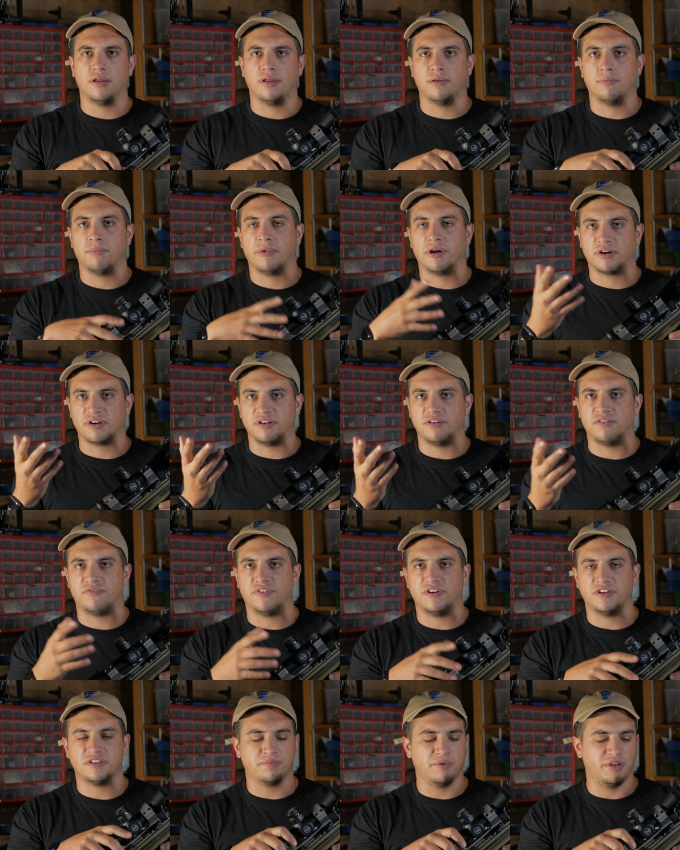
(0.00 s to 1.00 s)
American
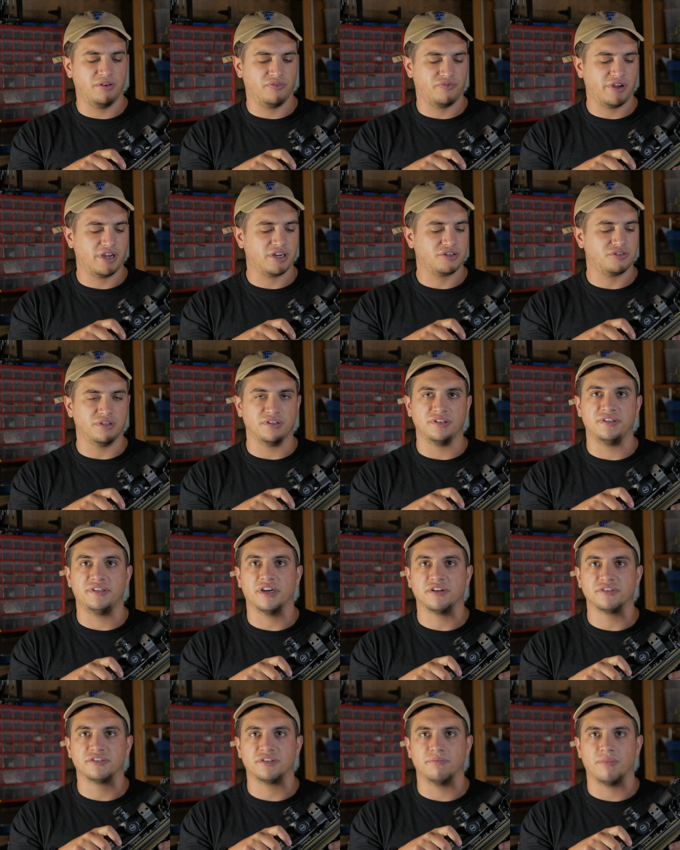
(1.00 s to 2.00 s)
Defense Manufacturing
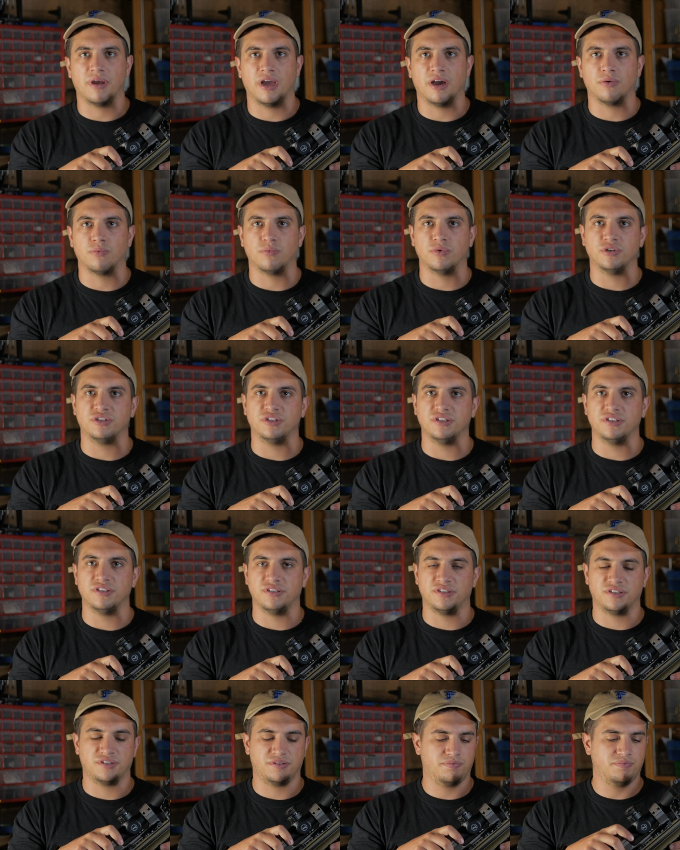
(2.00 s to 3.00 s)
Delta mount, which
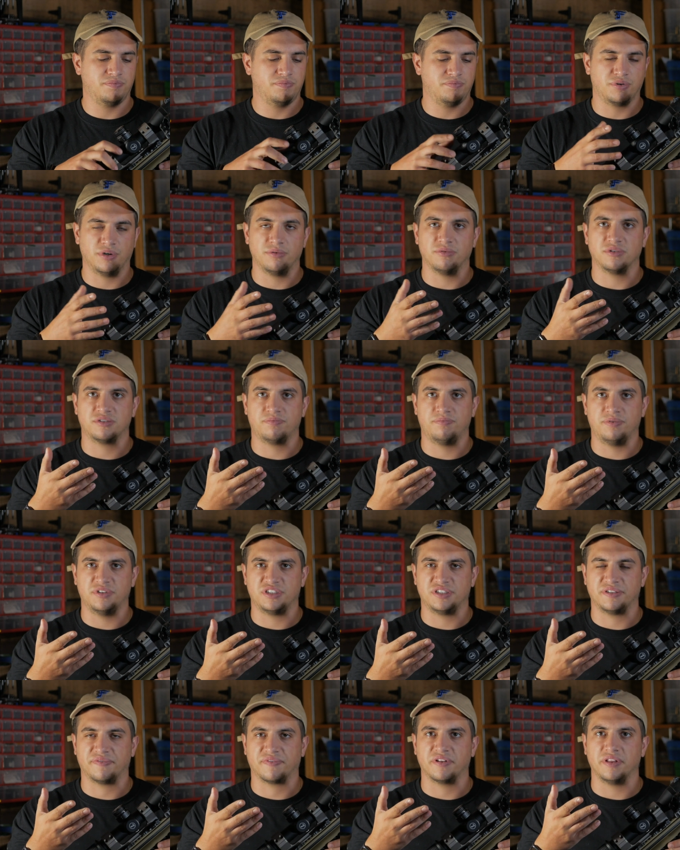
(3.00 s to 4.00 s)
is pretty much
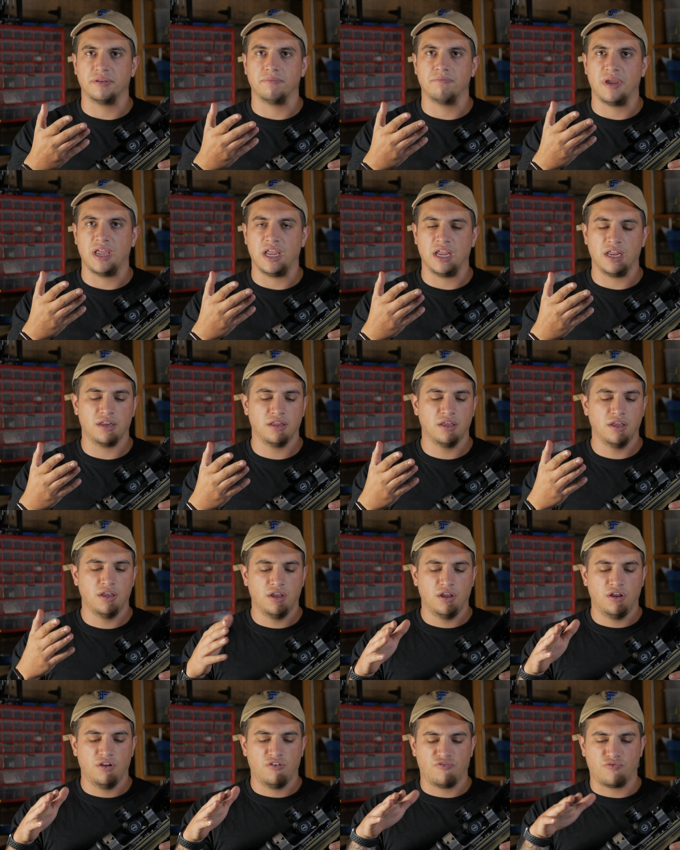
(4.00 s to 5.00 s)
specifically made
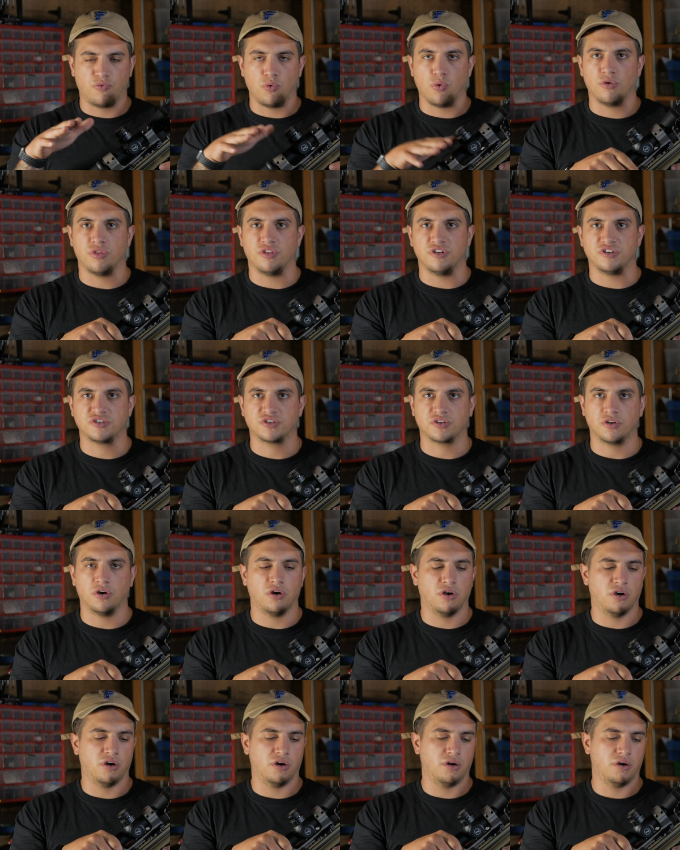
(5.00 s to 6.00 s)
for the
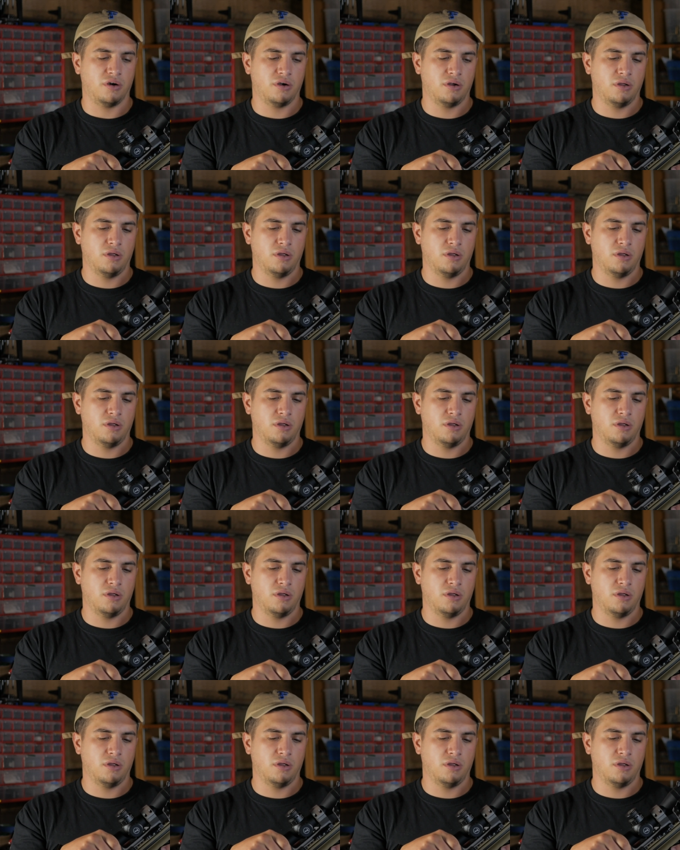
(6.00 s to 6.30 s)
Scar.